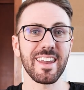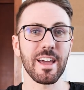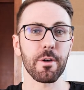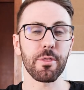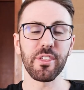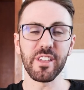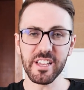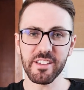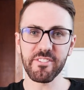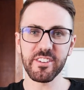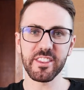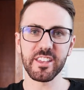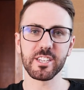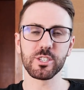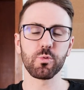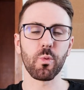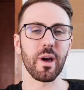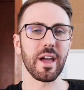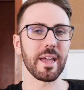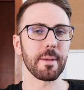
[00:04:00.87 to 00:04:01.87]
Now think of it
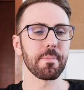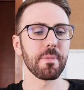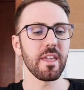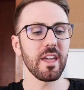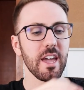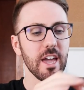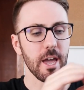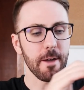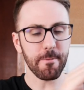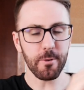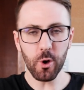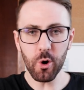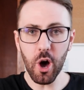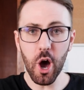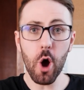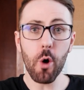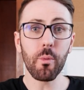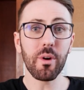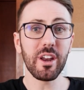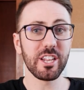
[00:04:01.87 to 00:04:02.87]
this way. If you're
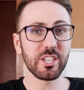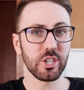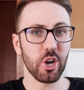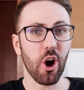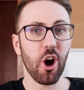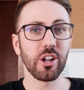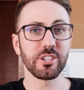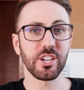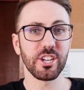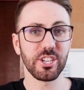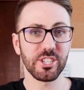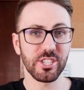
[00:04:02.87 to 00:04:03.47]
only charging